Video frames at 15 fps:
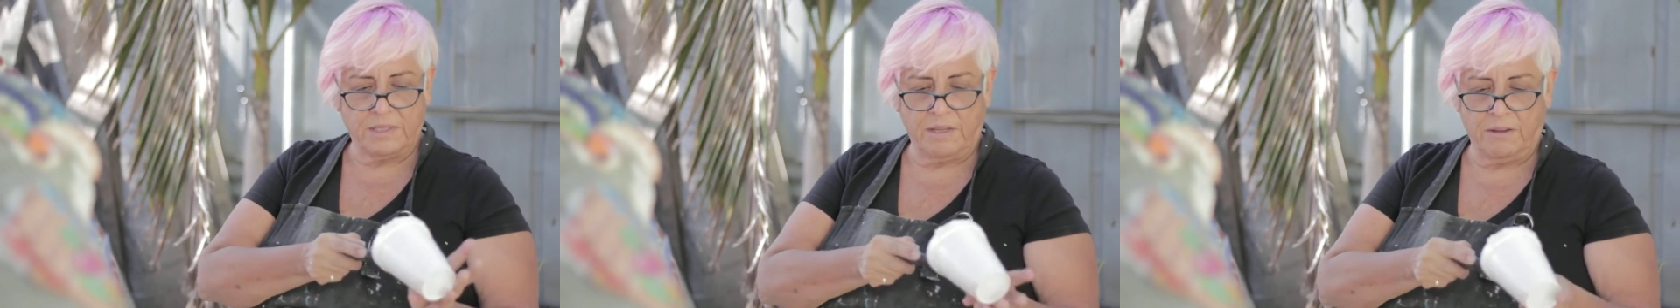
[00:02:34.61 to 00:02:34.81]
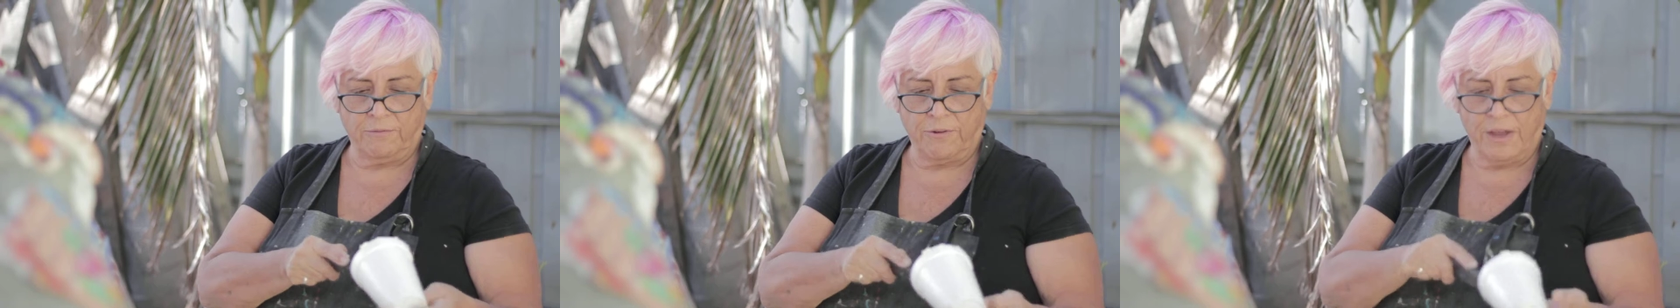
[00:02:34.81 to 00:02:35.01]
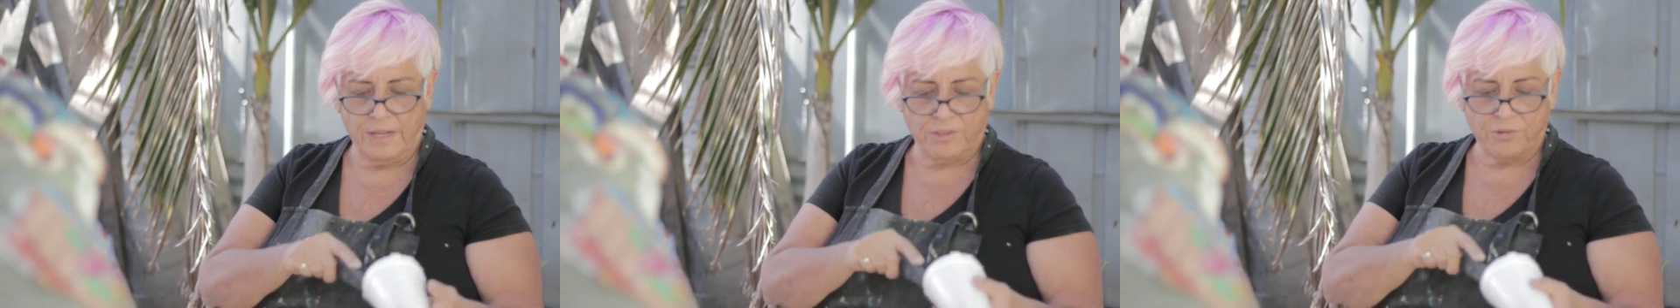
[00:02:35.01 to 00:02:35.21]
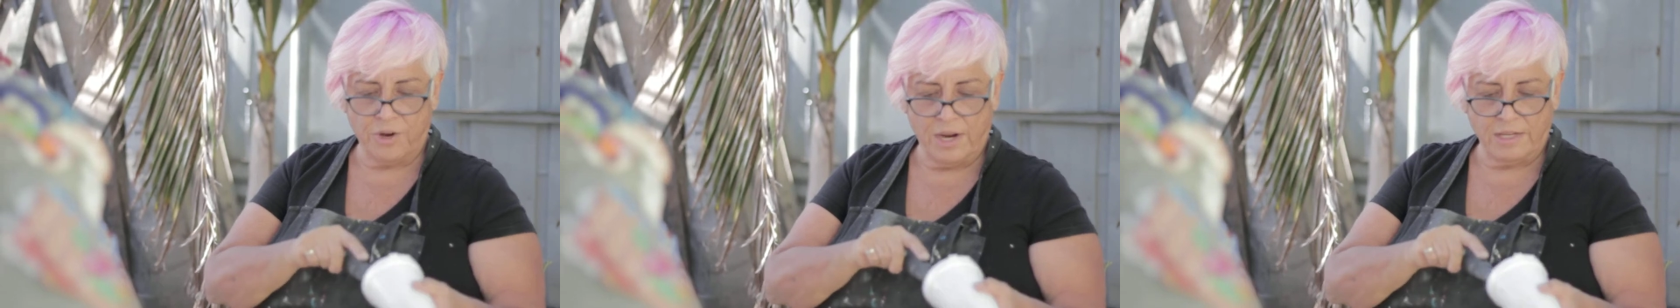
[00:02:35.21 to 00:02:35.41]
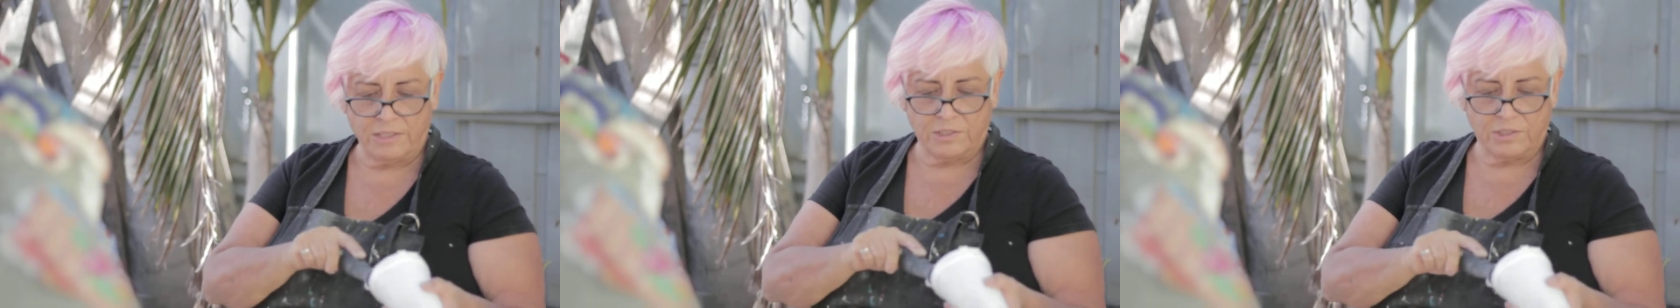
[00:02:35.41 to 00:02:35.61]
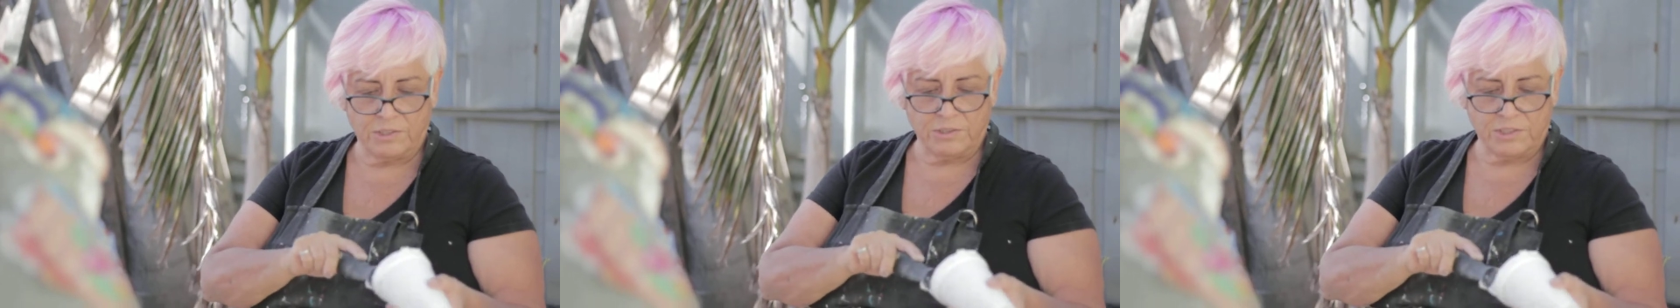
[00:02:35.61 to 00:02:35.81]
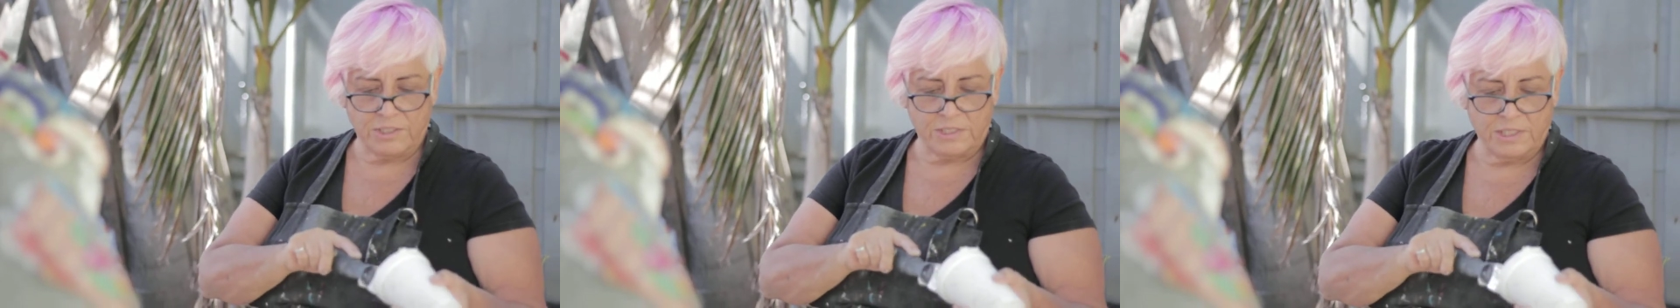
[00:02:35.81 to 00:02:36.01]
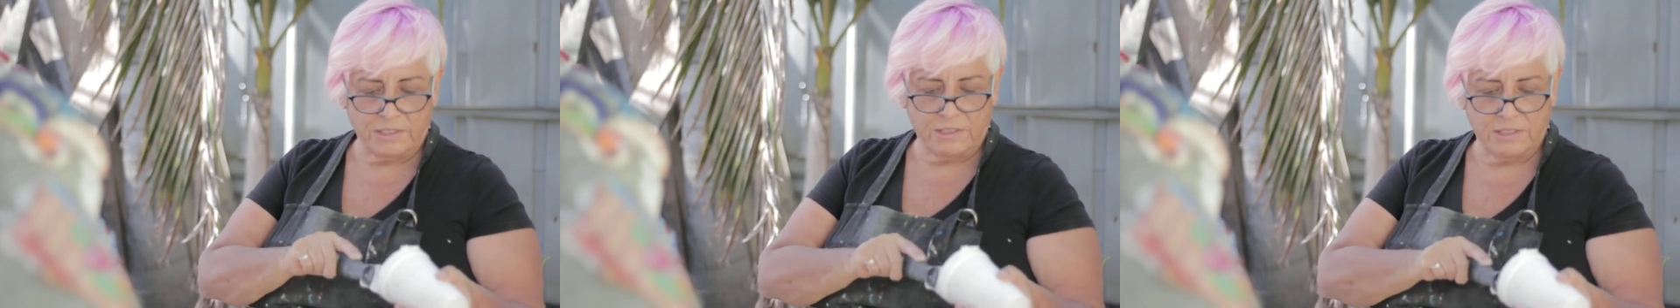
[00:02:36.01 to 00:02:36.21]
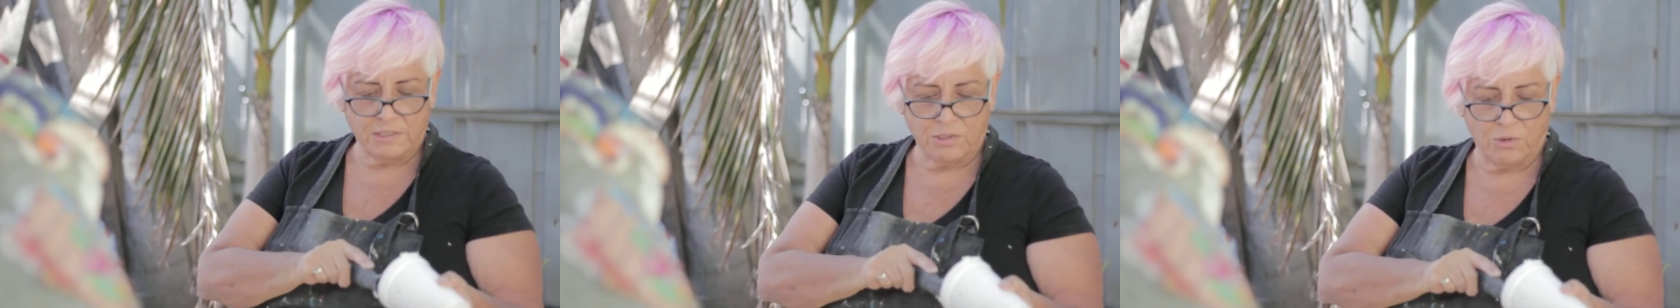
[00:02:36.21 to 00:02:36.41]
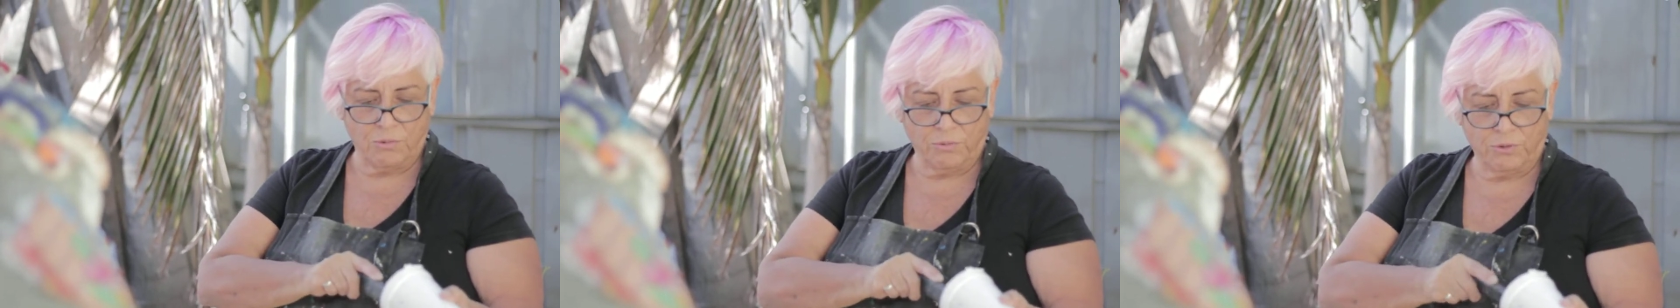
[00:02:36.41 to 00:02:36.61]
if I tried to stick
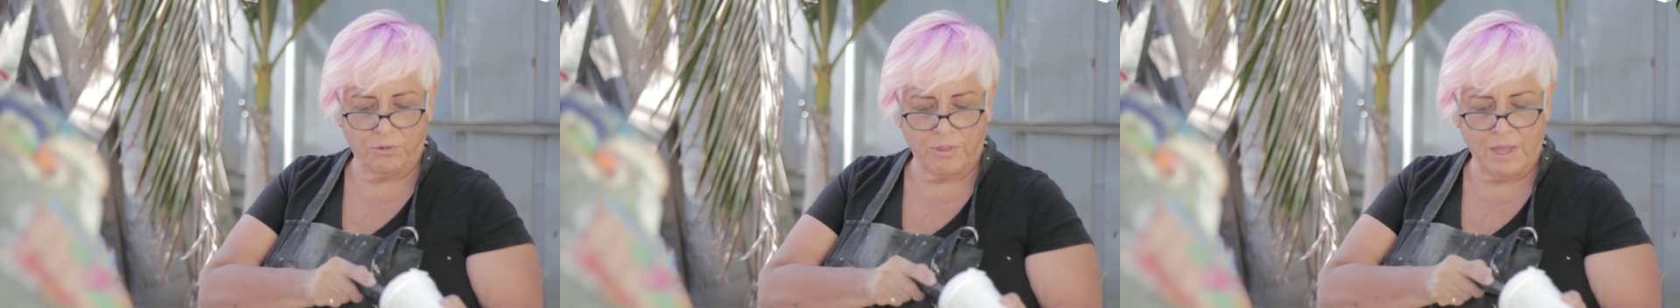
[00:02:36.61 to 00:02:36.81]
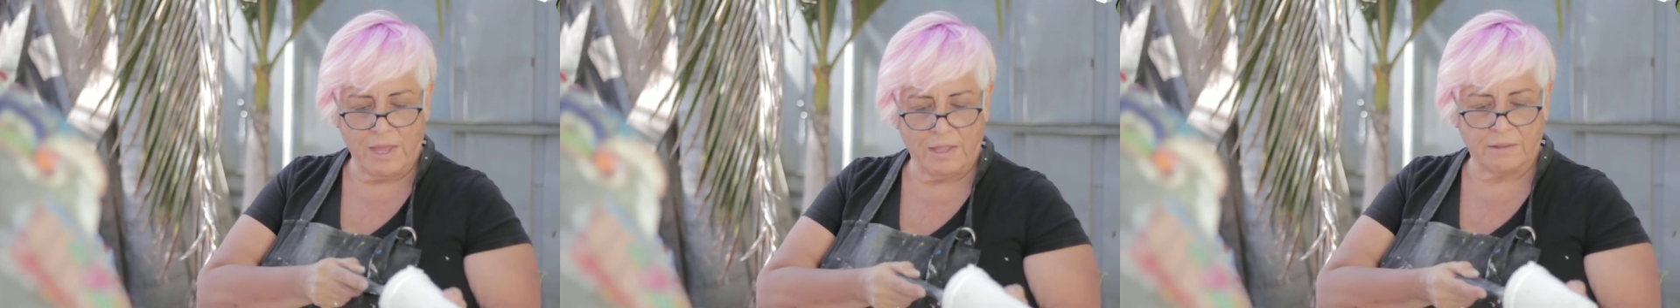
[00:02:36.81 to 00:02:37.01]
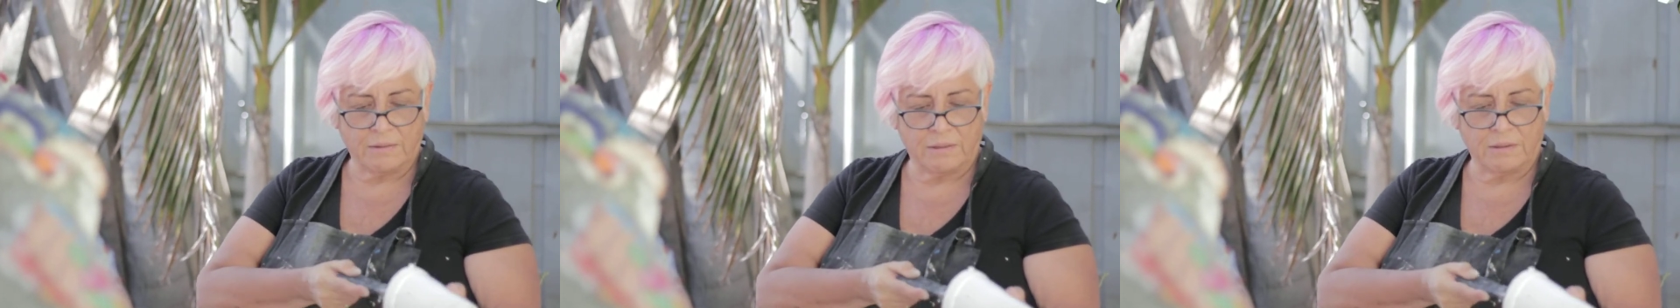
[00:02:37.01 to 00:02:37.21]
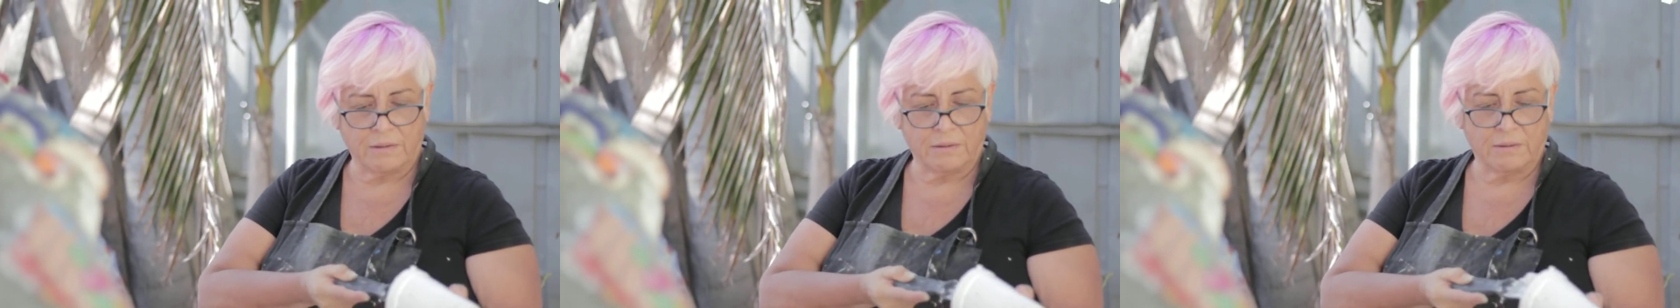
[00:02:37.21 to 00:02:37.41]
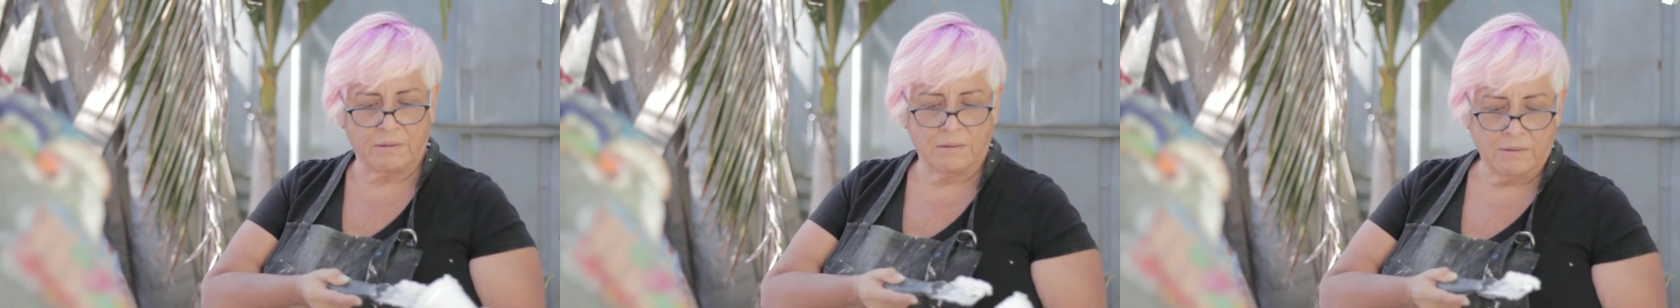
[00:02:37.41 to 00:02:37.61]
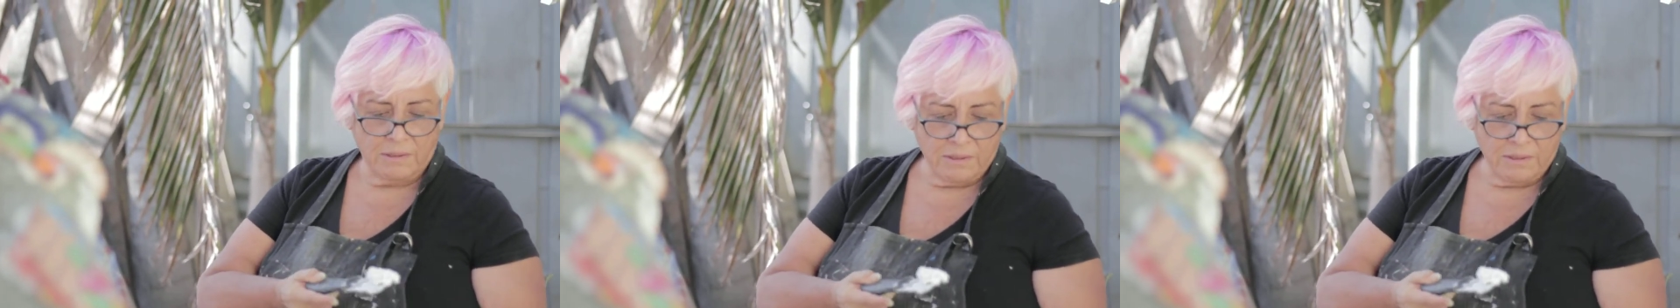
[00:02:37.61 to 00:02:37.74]
this over that, the